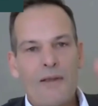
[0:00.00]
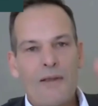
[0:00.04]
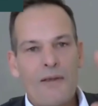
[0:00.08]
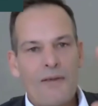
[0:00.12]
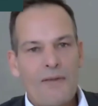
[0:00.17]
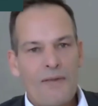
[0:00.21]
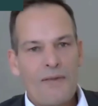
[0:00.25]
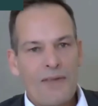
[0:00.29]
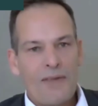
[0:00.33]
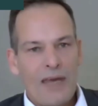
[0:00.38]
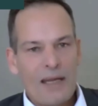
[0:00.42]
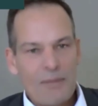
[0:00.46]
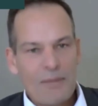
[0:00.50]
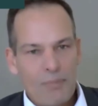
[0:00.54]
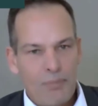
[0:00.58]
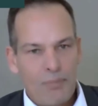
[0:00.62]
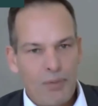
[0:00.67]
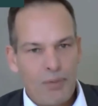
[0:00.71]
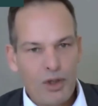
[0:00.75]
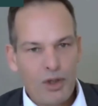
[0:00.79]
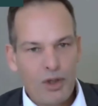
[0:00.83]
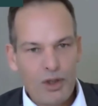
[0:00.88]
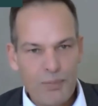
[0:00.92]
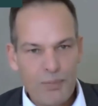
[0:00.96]
That
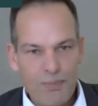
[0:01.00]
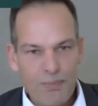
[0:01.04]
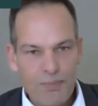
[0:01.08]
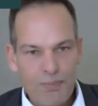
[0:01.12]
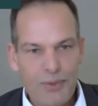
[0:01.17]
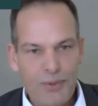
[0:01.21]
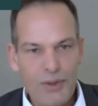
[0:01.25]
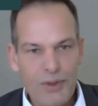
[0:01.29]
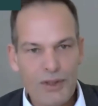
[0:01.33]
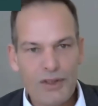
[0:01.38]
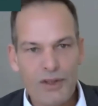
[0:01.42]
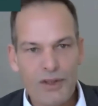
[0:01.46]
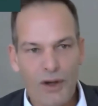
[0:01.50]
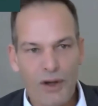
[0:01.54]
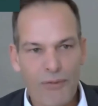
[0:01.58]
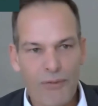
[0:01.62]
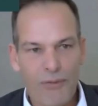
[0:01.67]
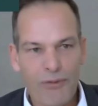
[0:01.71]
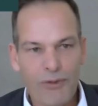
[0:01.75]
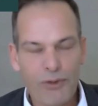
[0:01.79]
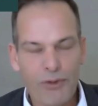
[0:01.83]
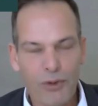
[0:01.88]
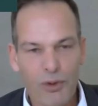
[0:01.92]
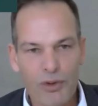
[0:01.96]
blueprint of
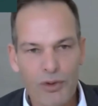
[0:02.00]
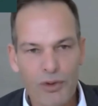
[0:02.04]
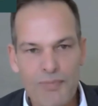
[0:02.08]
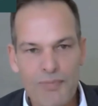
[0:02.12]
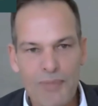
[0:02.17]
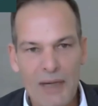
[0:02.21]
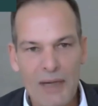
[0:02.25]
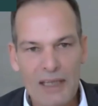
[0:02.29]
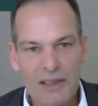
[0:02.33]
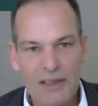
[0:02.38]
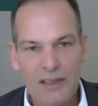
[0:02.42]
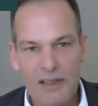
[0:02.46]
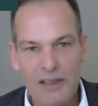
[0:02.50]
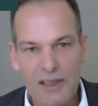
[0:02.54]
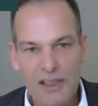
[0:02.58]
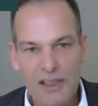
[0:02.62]
thought pattern